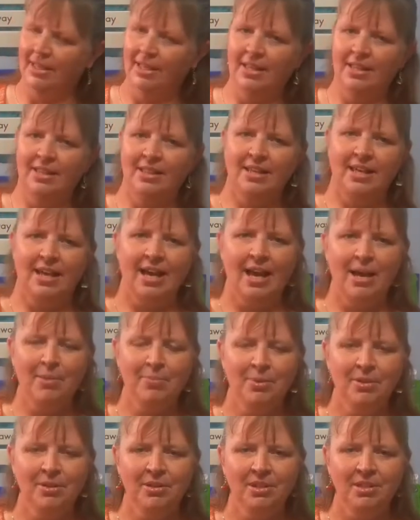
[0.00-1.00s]
The
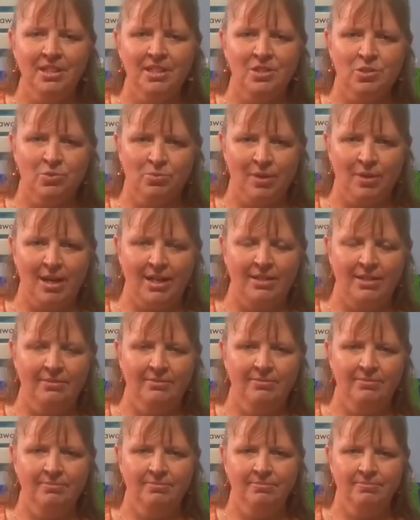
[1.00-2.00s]
apple is red.
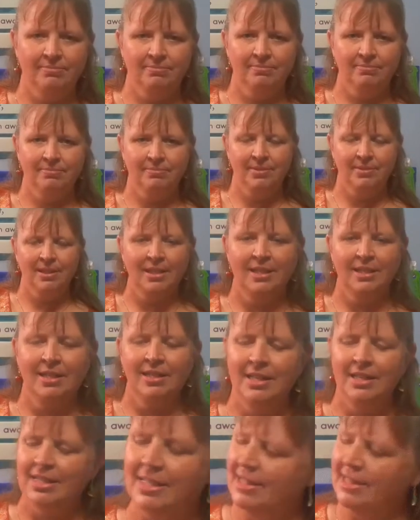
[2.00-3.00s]

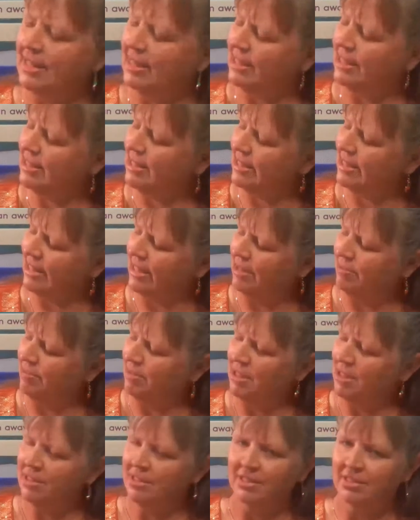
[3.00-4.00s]
Is that a
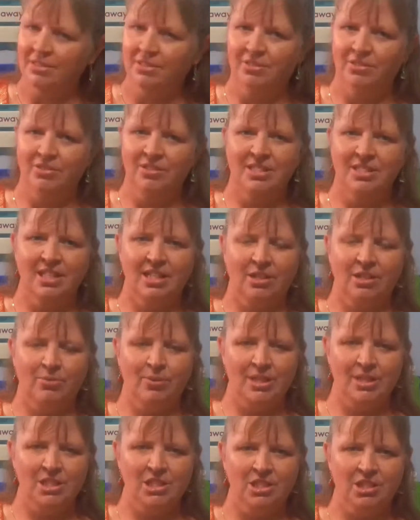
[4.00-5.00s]
statement or is that a
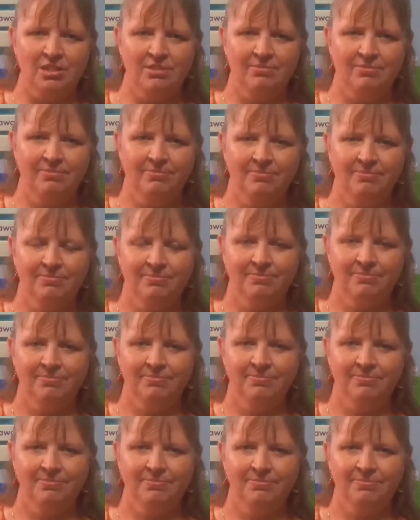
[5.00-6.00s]
question?
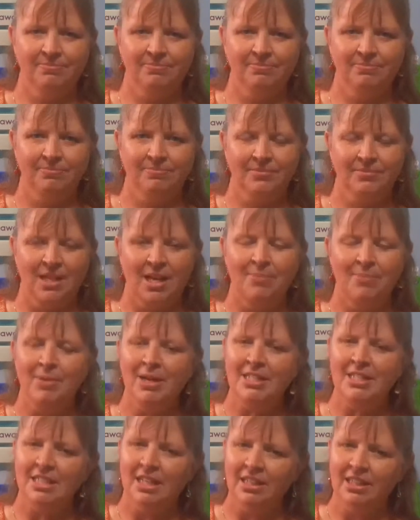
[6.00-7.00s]
Am I
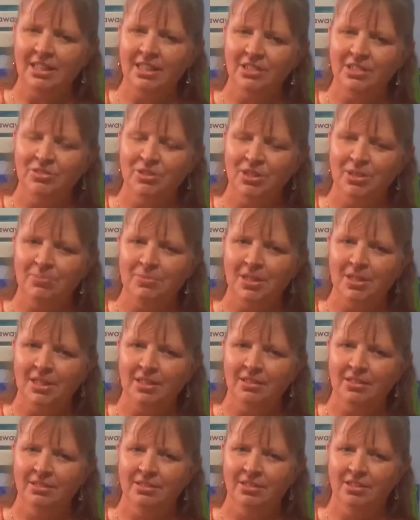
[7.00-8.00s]
telling you something
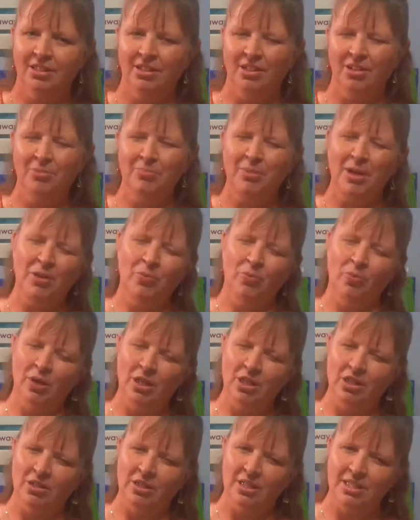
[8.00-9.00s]
or am I
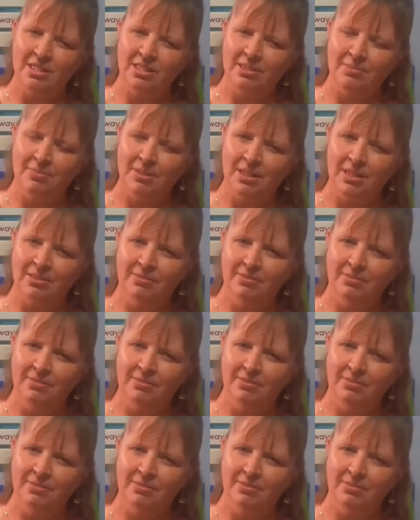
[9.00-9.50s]
wondering something?